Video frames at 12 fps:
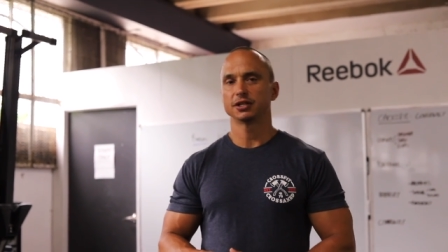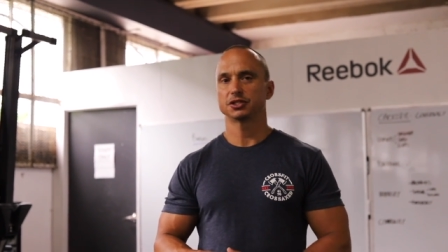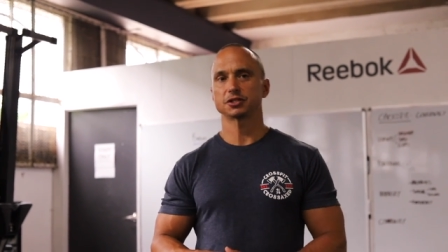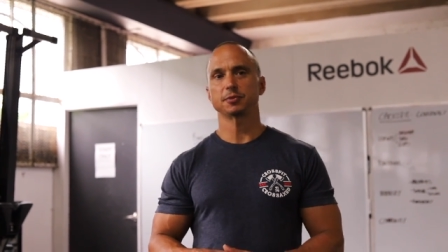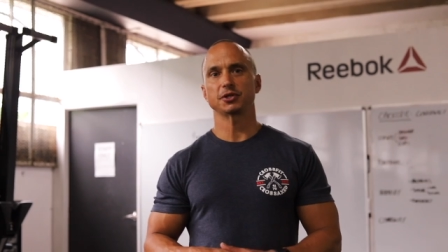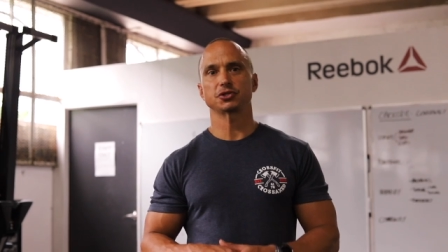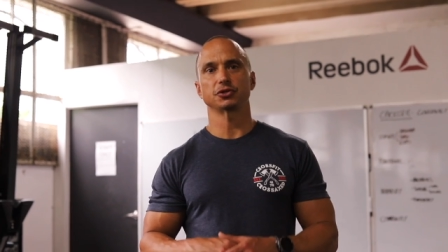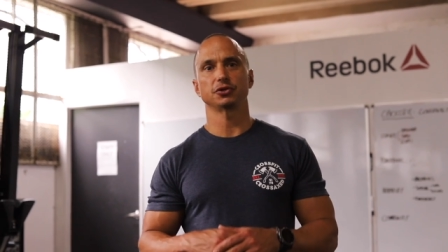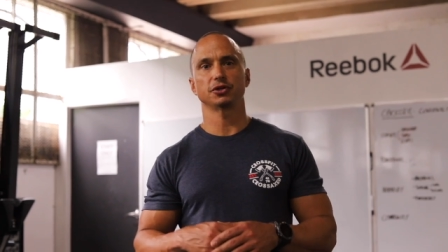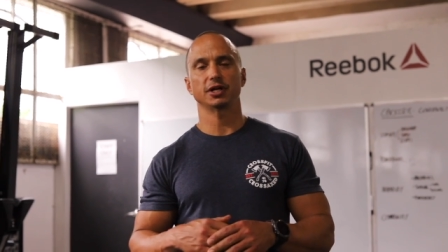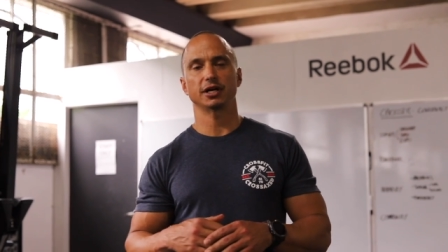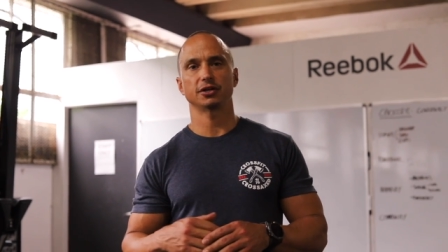Just make
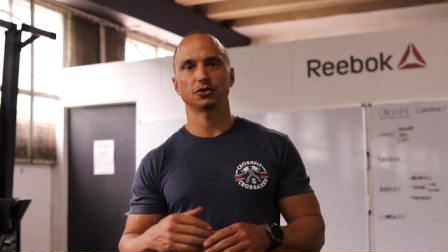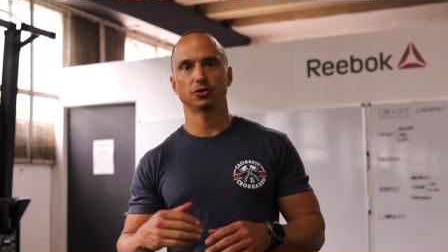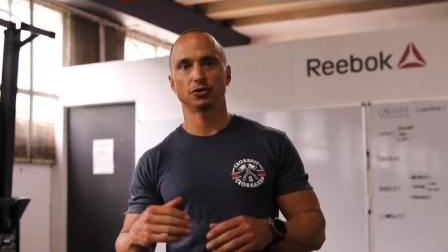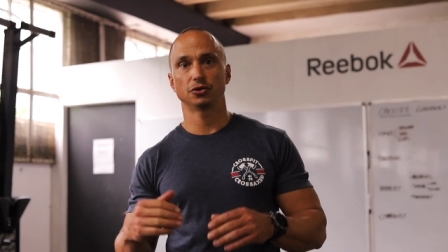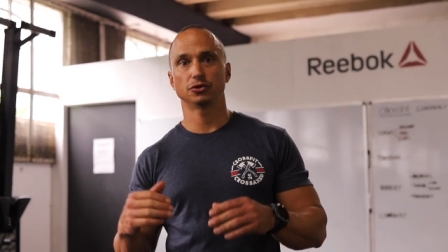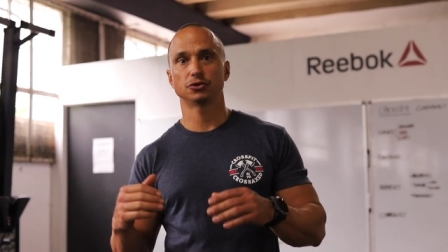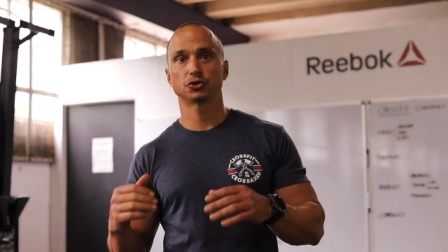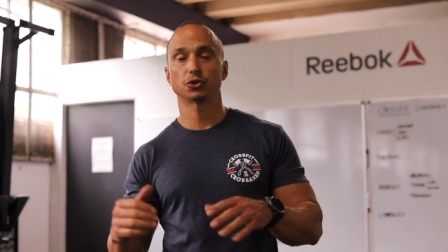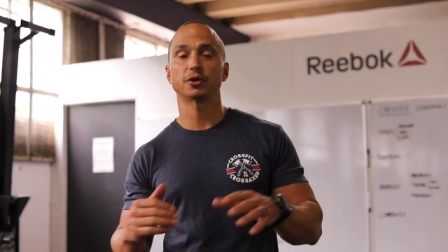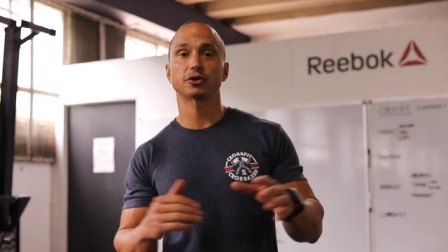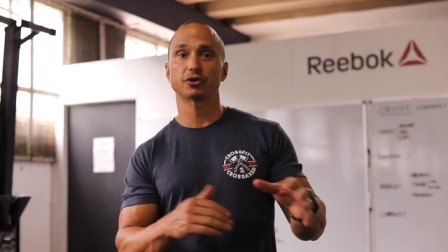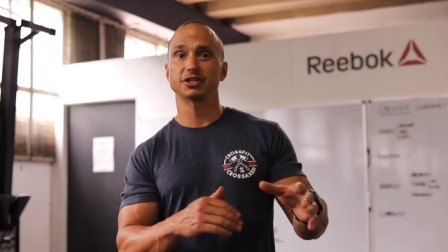sure that you
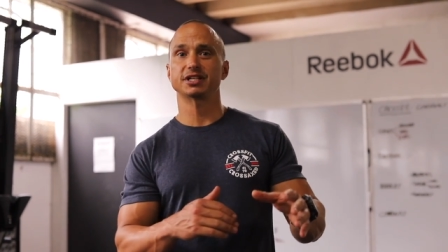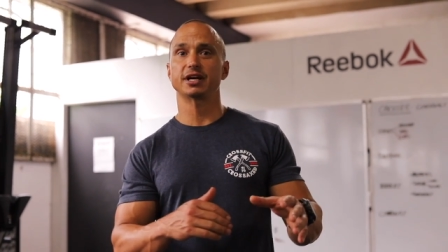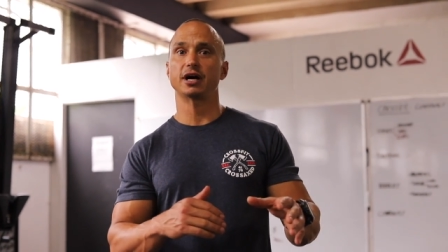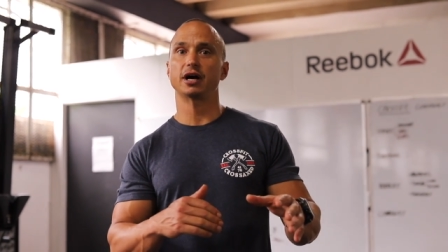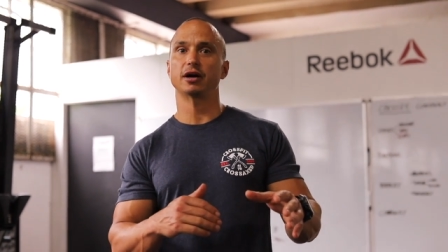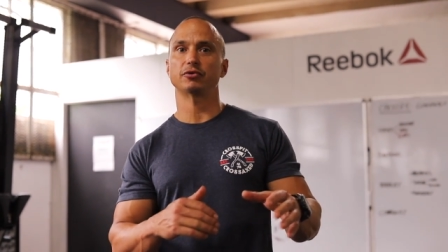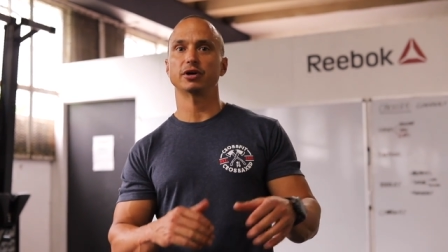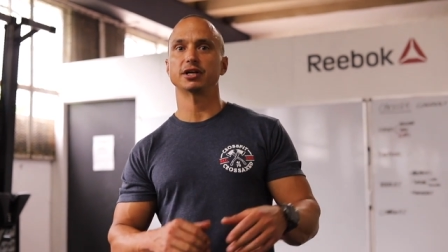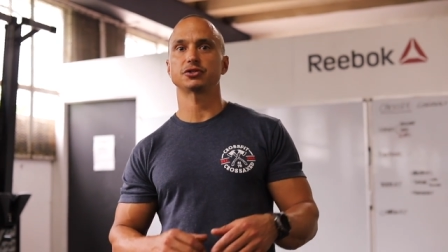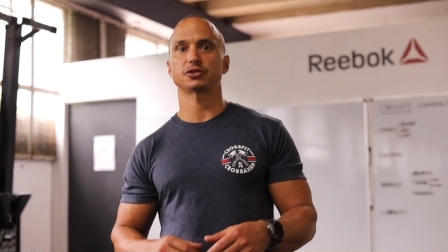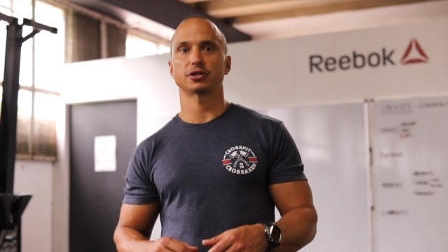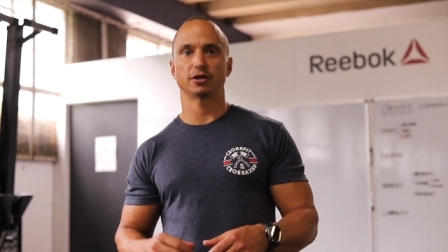do increase that heart
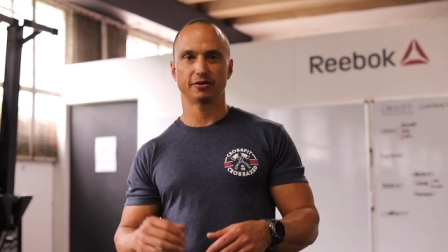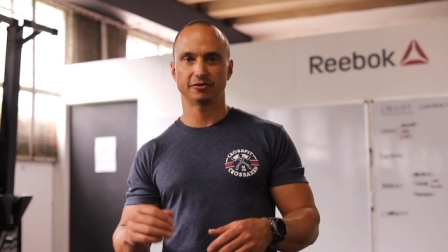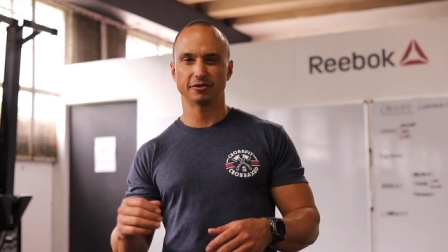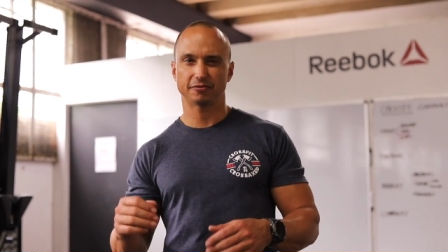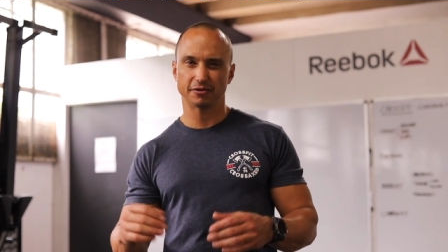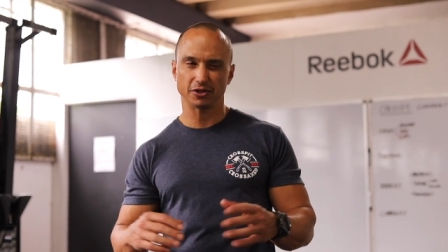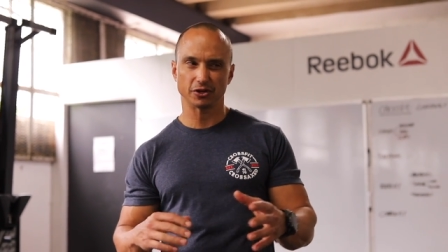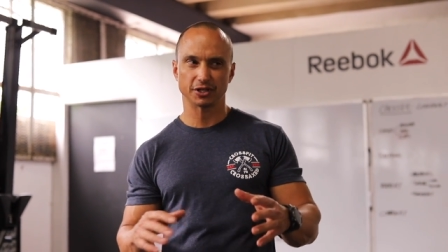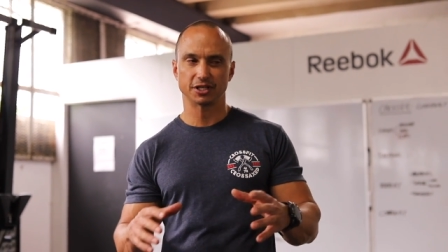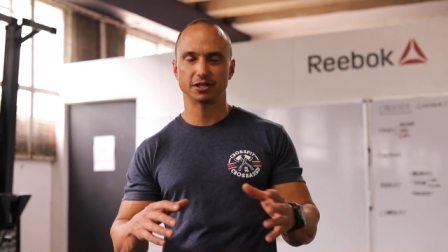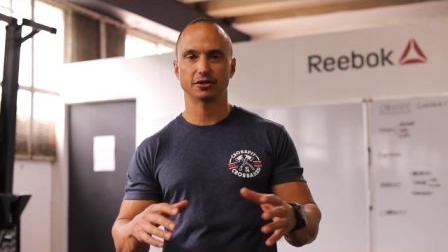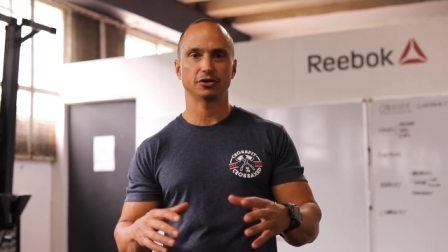rate, so if you feel
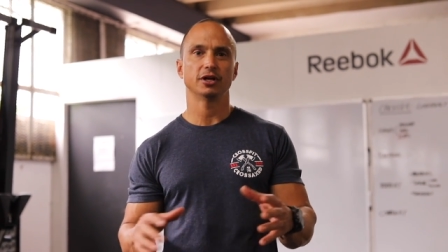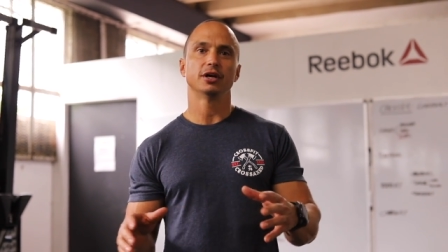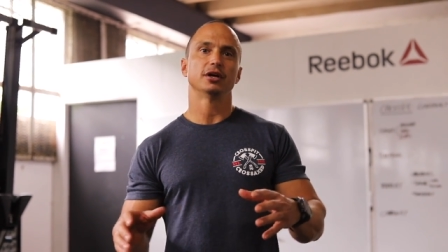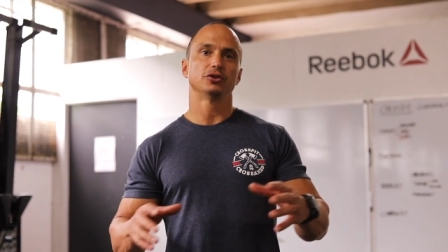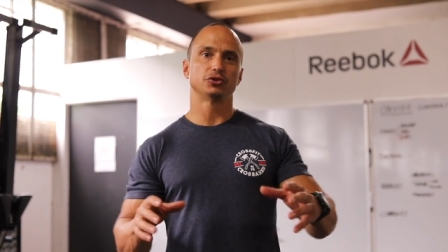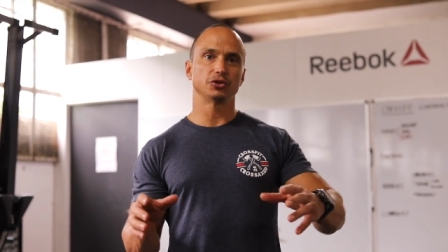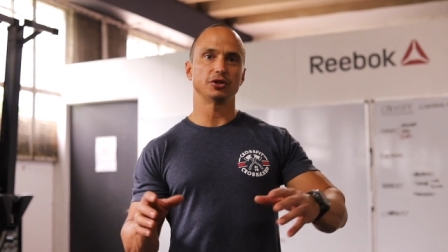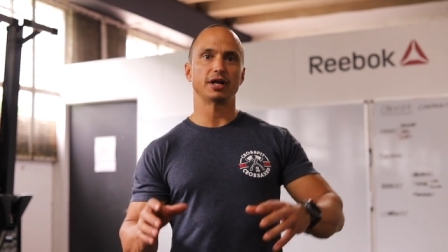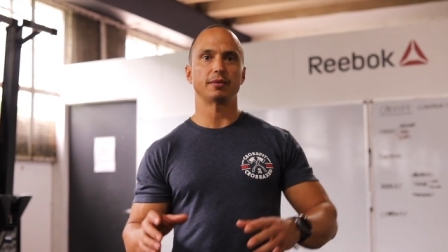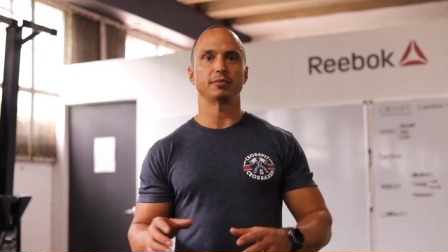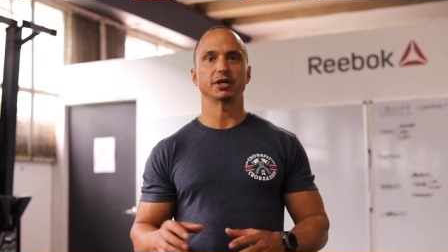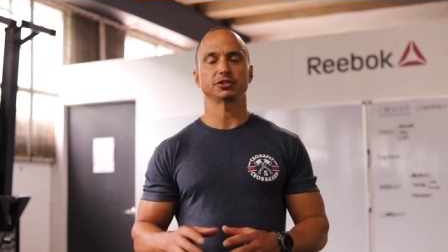like you didn't do
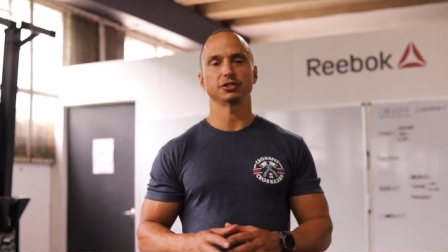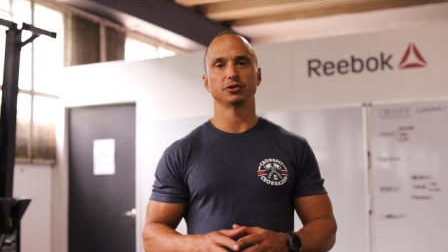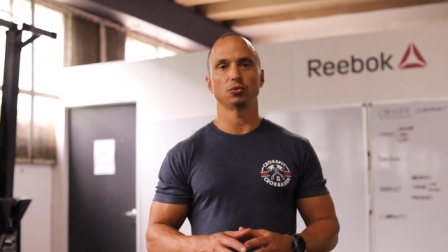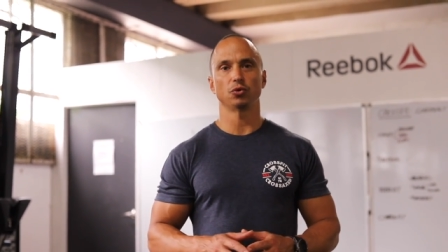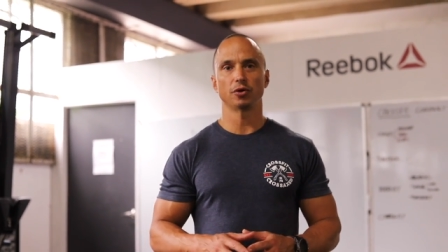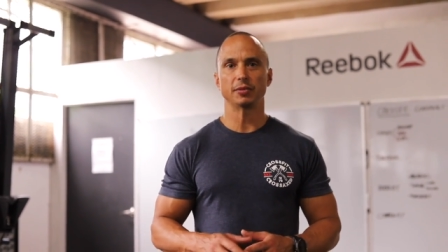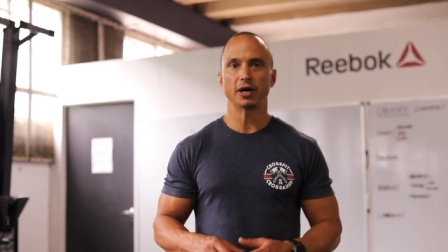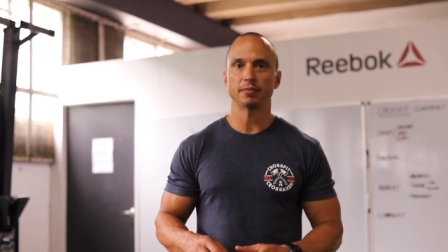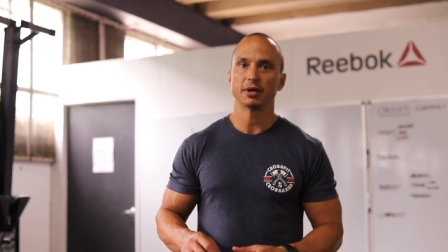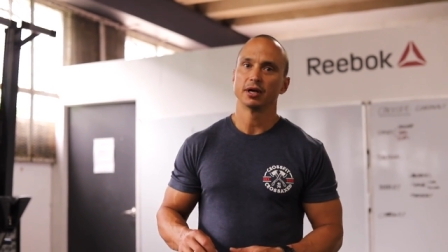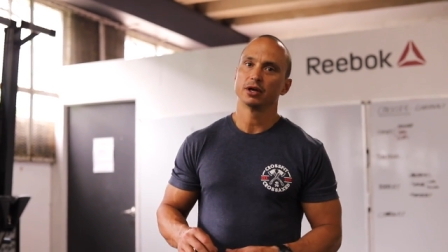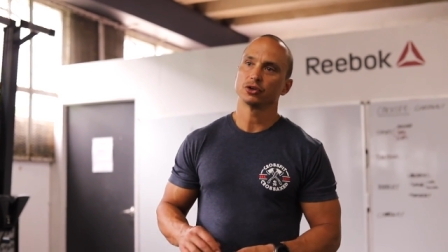that much in the warm-up,
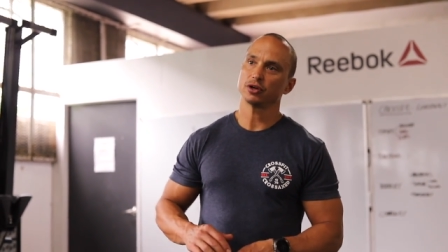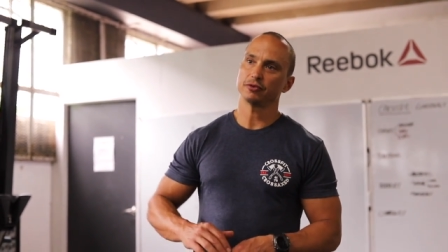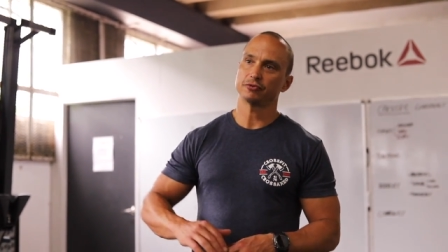go